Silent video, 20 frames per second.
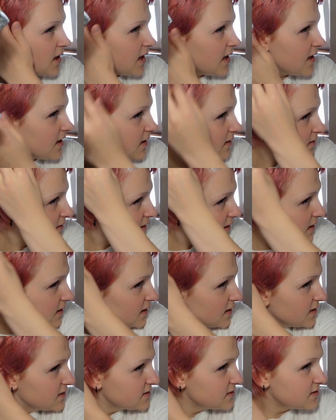and
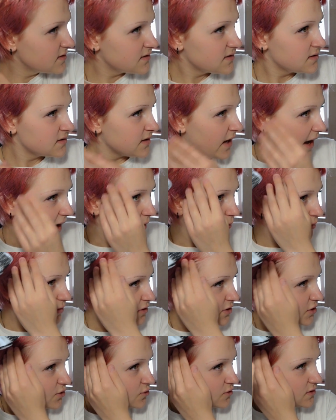I will
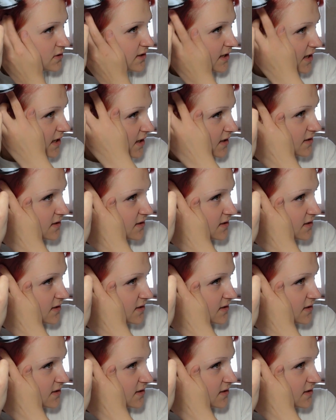use the